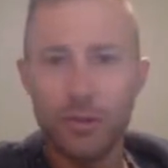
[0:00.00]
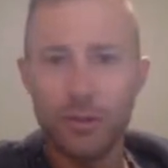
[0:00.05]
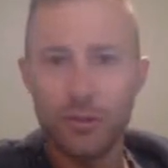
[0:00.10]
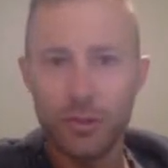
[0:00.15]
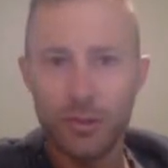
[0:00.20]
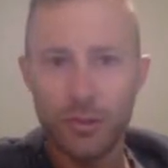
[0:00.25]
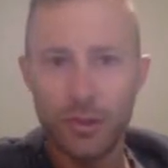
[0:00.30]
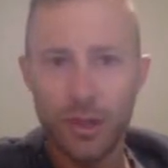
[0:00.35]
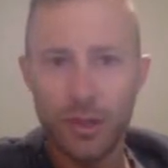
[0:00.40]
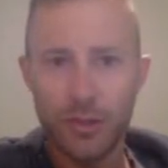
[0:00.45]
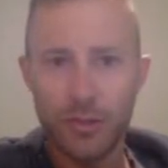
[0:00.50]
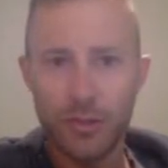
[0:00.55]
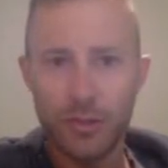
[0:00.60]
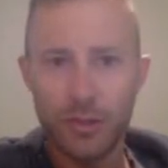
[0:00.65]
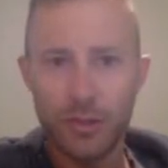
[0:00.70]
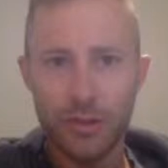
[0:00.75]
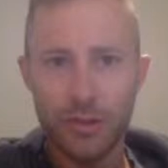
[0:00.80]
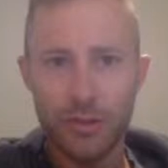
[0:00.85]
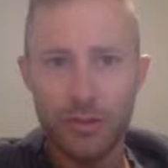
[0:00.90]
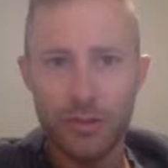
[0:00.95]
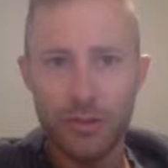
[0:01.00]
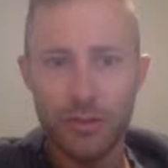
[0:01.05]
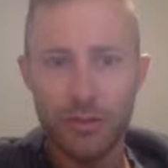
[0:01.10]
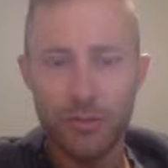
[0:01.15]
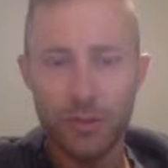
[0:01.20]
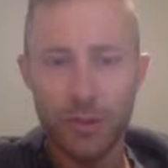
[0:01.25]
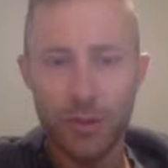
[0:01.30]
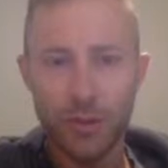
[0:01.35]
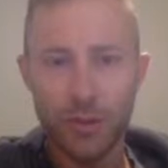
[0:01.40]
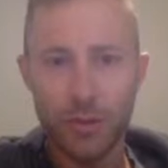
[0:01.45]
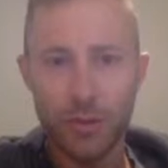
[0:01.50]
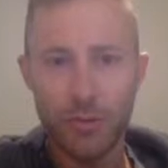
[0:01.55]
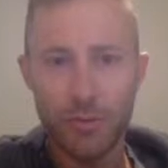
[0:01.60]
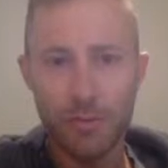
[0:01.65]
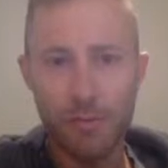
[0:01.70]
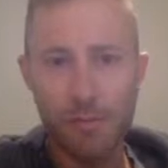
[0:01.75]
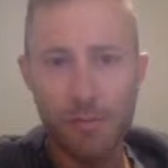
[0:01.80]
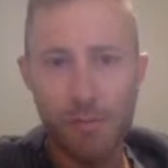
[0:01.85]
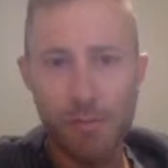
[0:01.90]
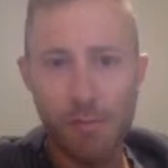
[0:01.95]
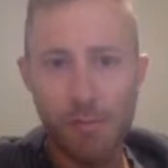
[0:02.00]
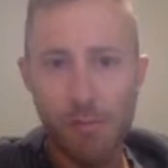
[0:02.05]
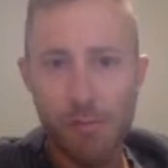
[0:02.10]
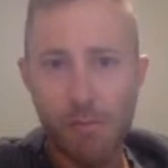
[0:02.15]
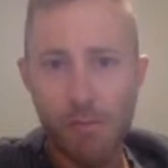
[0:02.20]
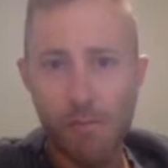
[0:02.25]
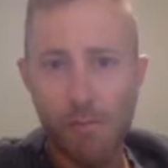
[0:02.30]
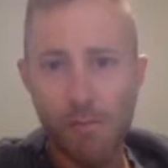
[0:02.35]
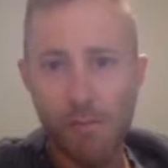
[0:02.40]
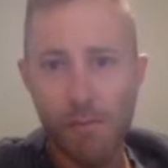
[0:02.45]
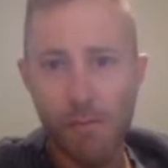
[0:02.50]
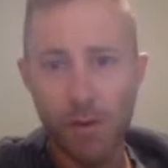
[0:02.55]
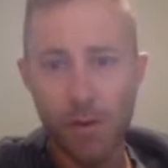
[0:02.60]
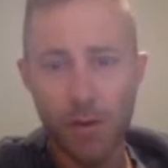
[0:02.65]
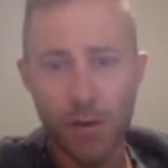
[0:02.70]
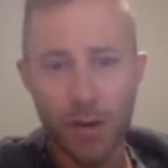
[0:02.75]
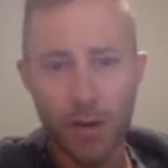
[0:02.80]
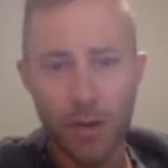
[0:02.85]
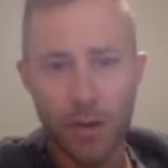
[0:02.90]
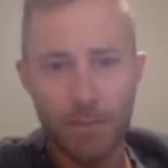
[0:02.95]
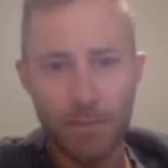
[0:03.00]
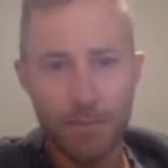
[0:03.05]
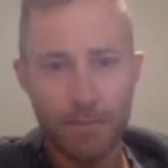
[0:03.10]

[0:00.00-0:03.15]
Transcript: so tension is vertical. All right?